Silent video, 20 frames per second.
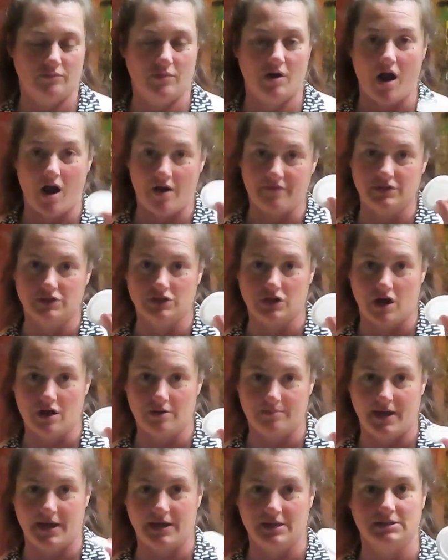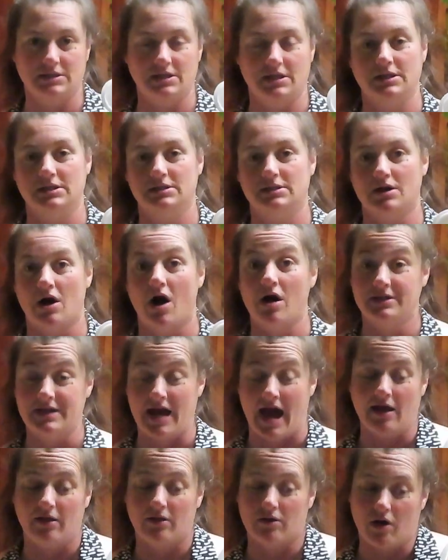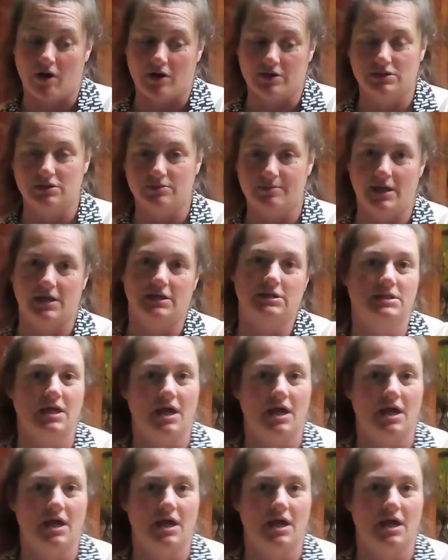Harvest Guard makes these. Tare also makes